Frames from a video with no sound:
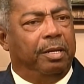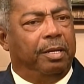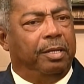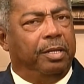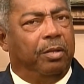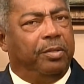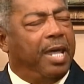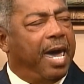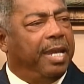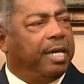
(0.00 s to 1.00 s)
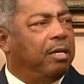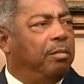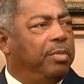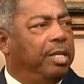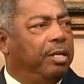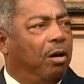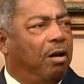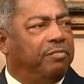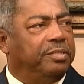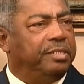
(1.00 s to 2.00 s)
you know, Daddy come in the
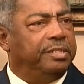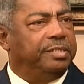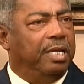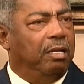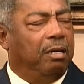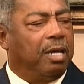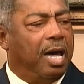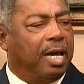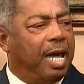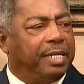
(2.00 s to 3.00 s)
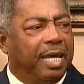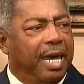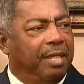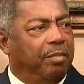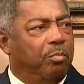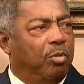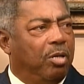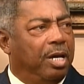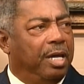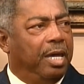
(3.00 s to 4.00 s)
office and said, look, I got to have the
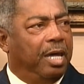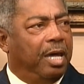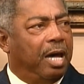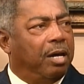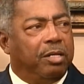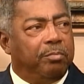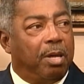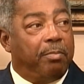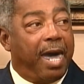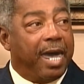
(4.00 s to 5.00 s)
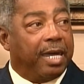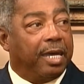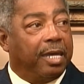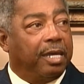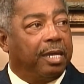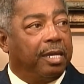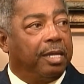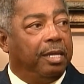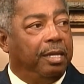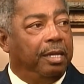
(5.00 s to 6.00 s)
boy. I hurt my back,
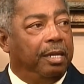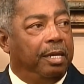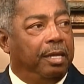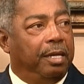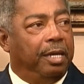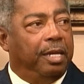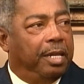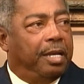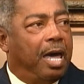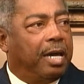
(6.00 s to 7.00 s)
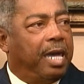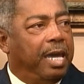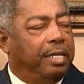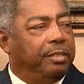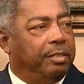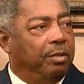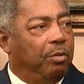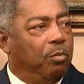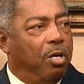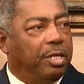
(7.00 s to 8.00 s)
and I can't
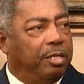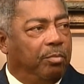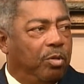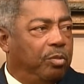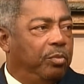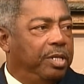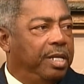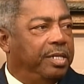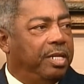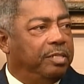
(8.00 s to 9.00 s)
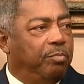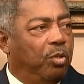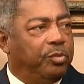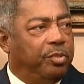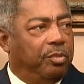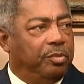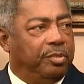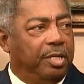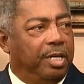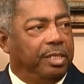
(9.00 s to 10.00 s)
work no more, and we need right. this boat to
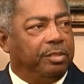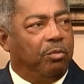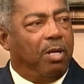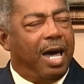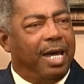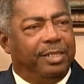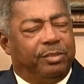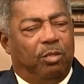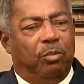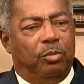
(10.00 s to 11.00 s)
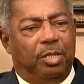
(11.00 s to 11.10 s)
ride. So,